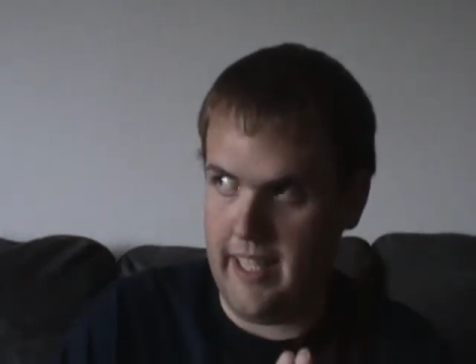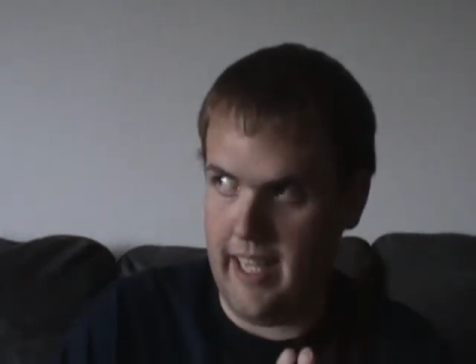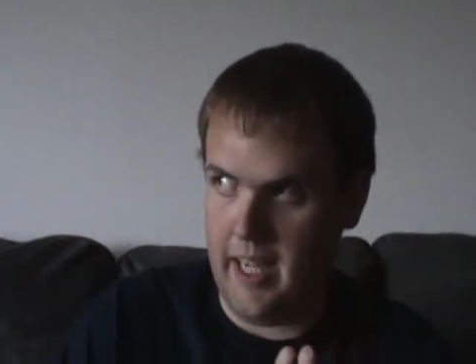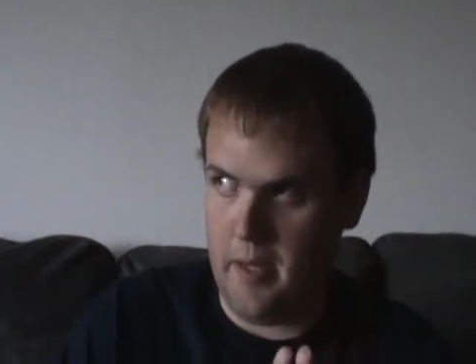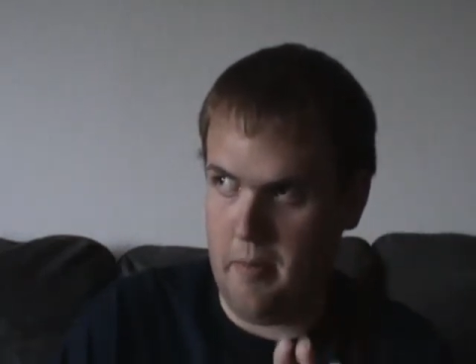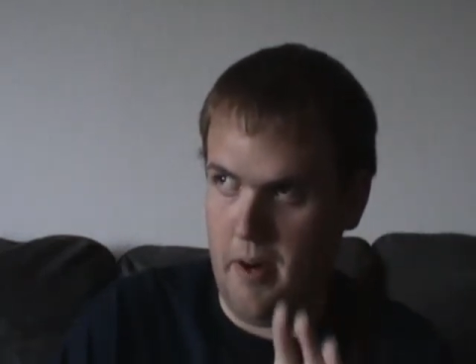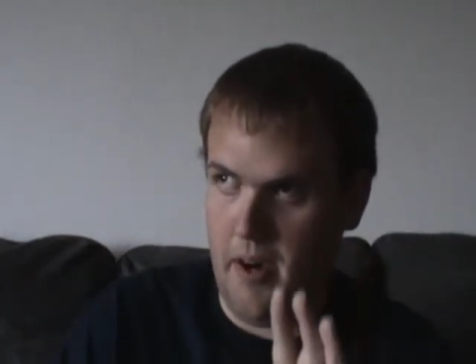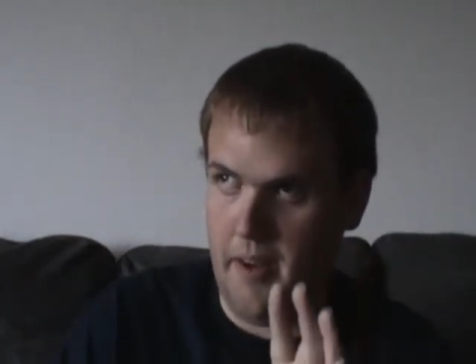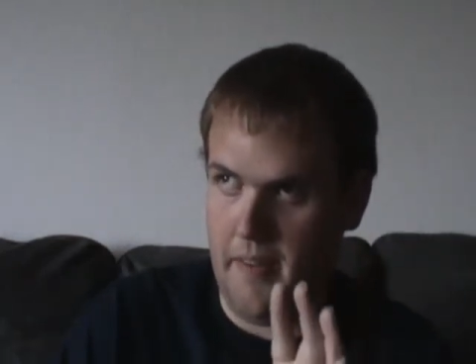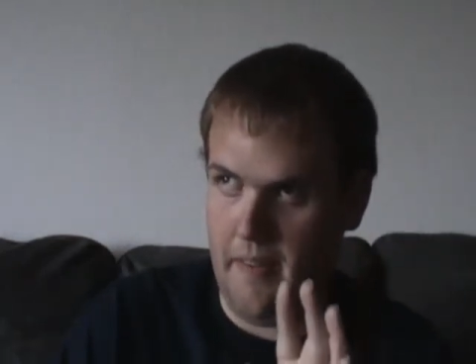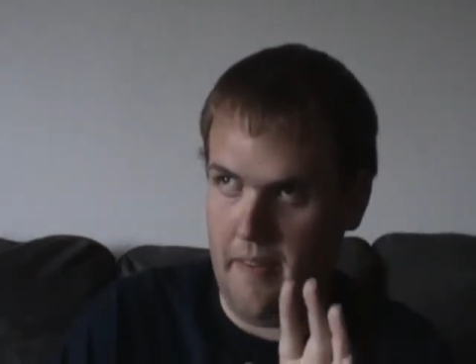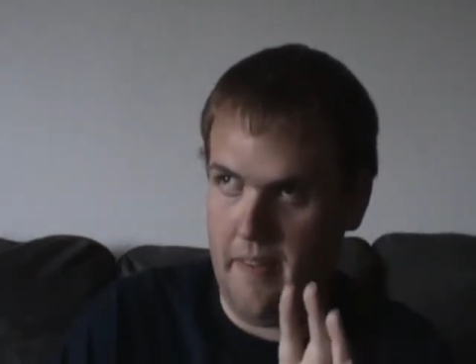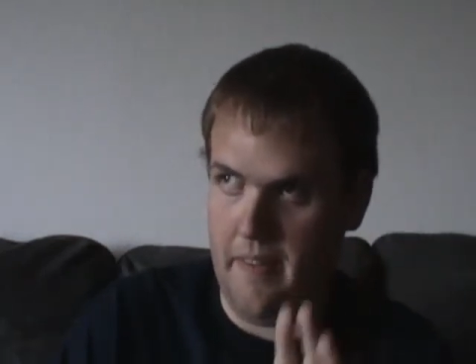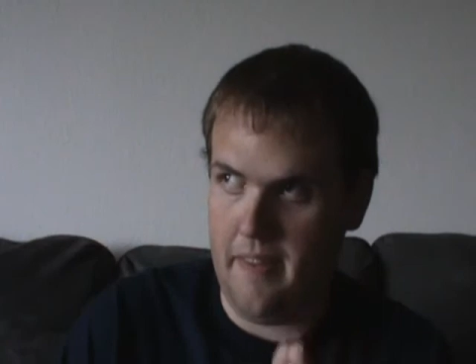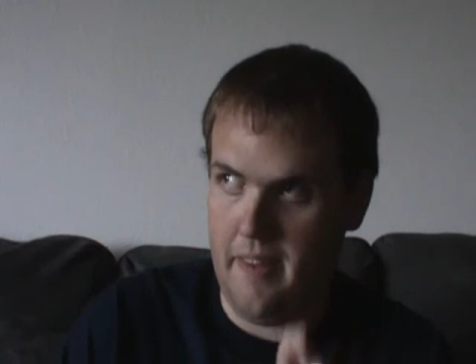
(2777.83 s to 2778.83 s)
game
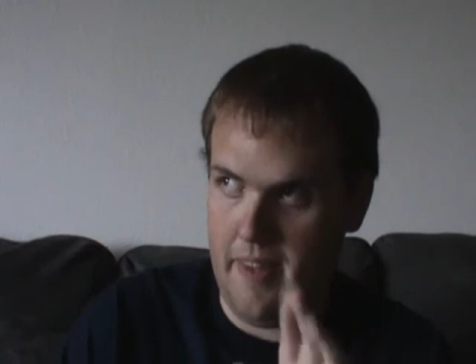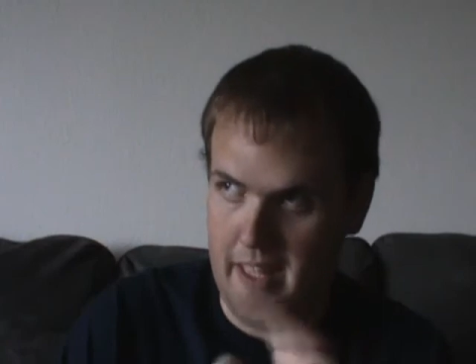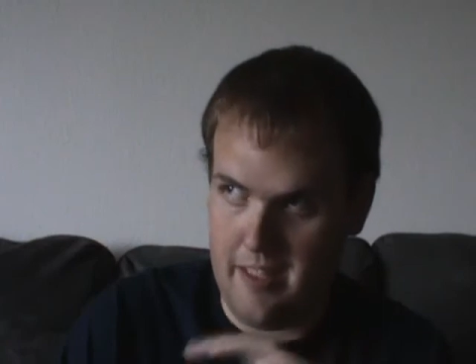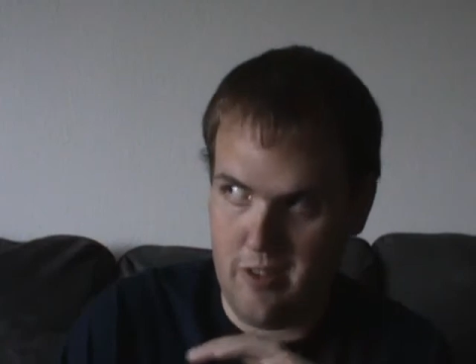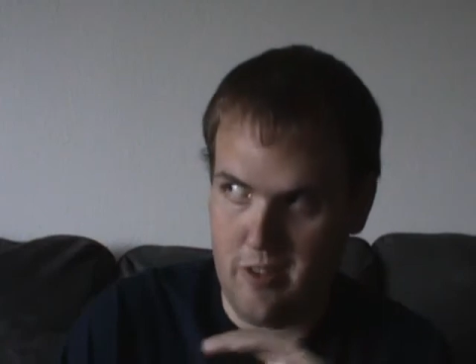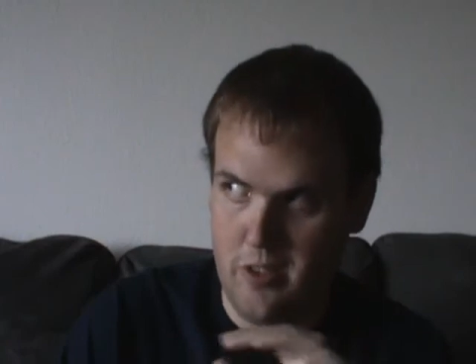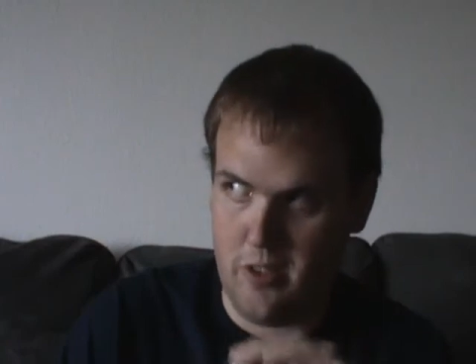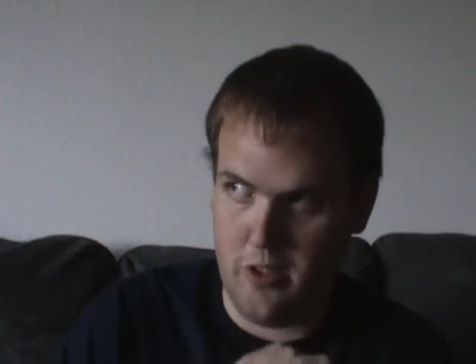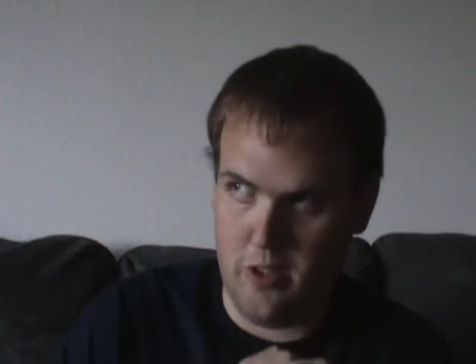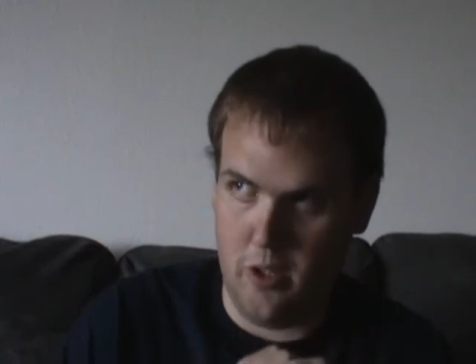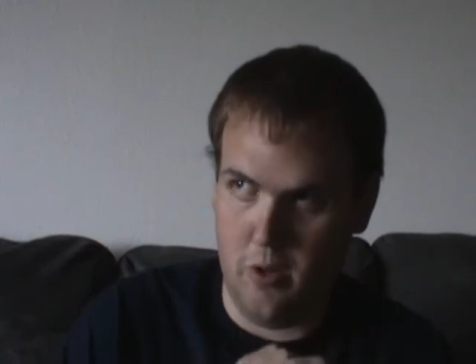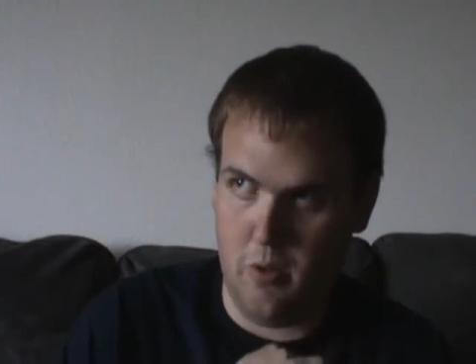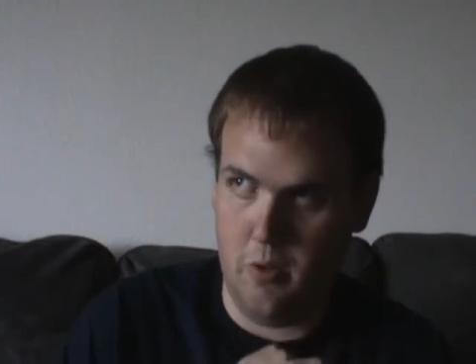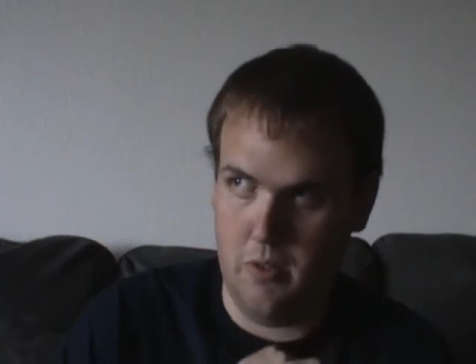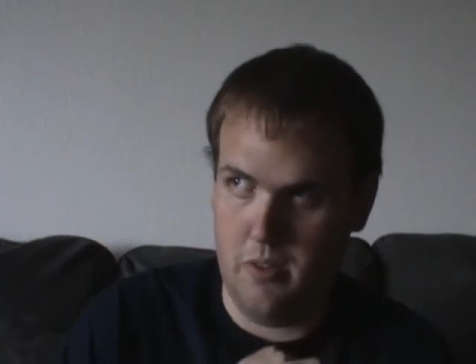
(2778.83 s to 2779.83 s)
on this
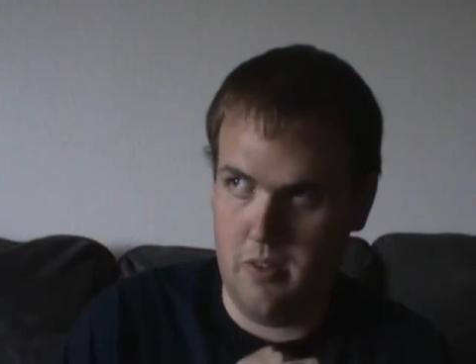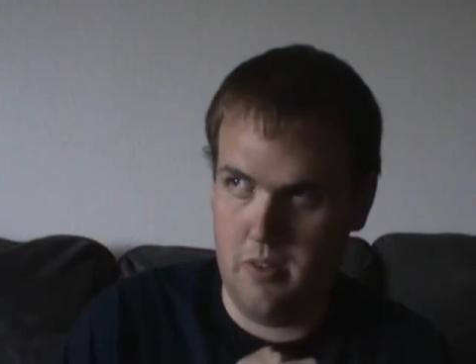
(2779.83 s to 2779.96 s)
show